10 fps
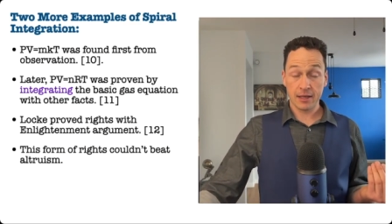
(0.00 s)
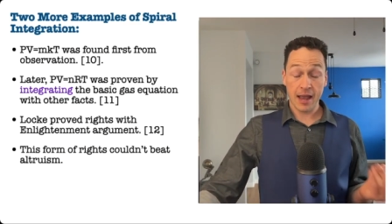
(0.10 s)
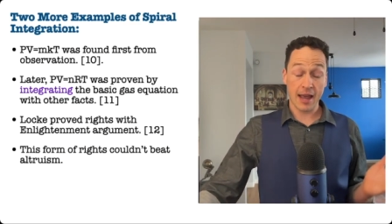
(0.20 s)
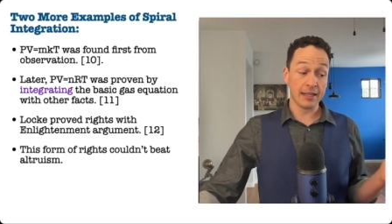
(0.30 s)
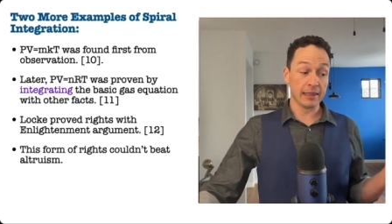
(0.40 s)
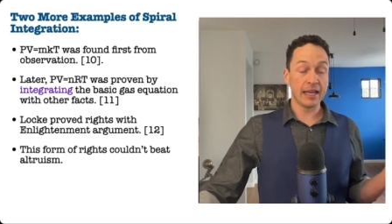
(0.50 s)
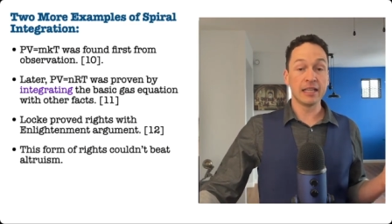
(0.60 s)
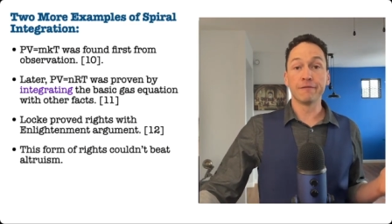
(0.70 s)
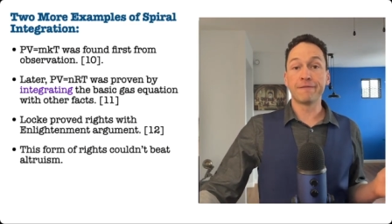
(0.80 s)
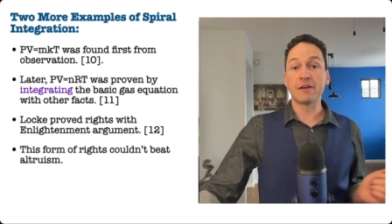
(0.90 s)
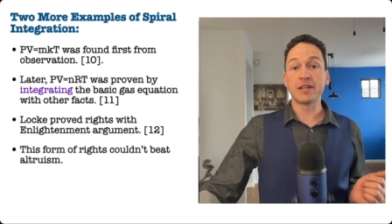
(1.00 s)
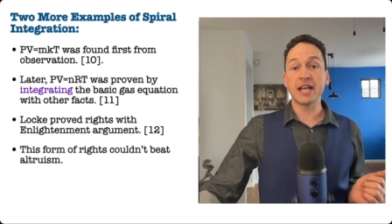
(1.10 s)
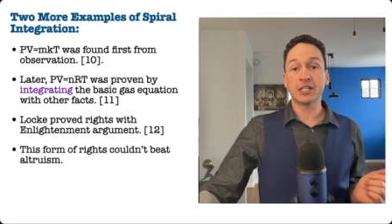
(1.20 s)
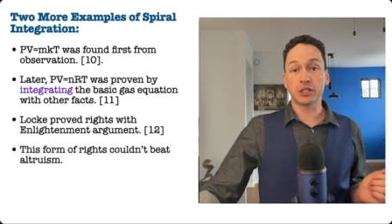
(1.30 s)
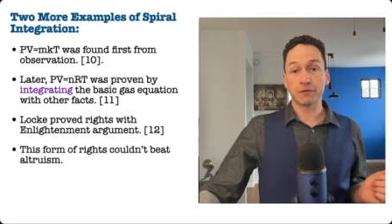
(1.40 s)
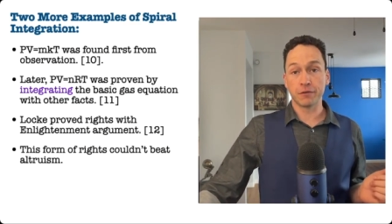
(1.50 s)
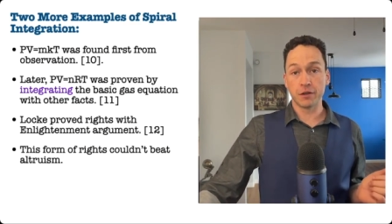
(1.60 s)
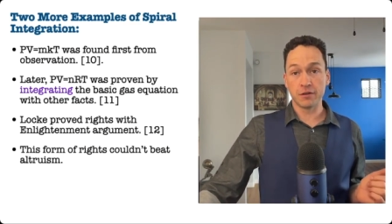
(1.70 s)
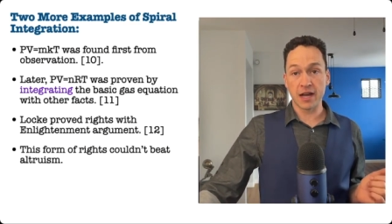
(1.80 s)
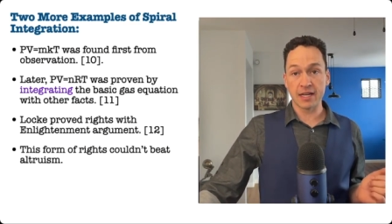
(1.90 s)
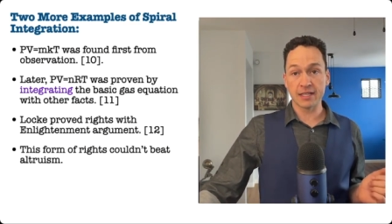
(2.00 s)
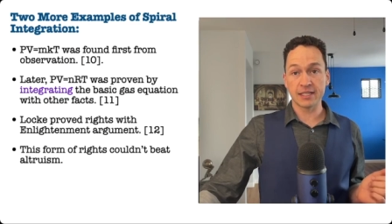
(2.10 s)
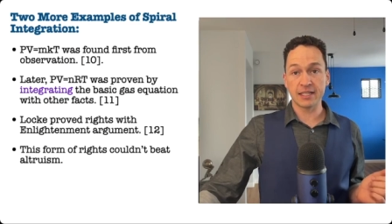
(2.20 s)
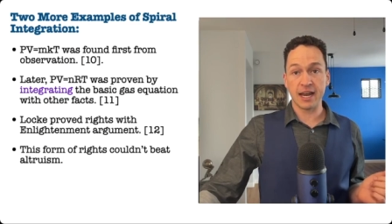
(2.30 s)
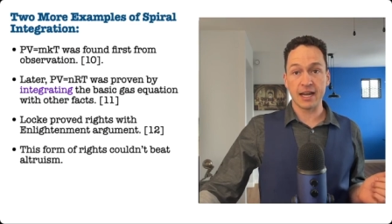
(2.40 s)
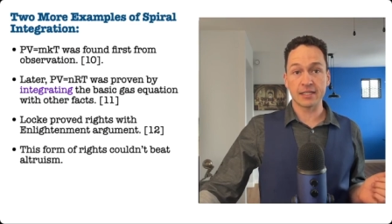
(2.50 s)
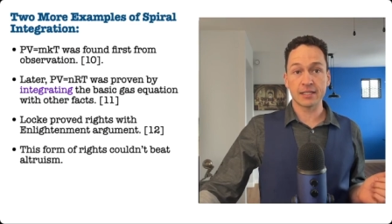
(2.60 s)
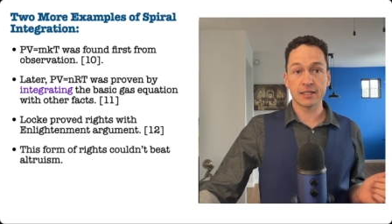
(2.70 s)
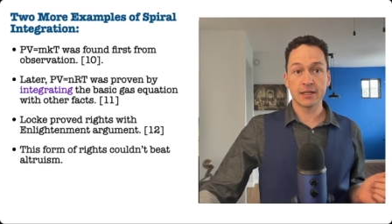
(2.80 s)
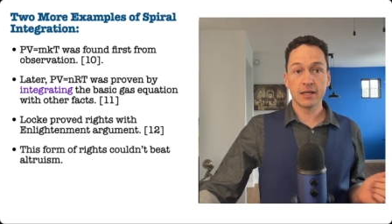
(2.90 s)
and it laid the foundation for the United States.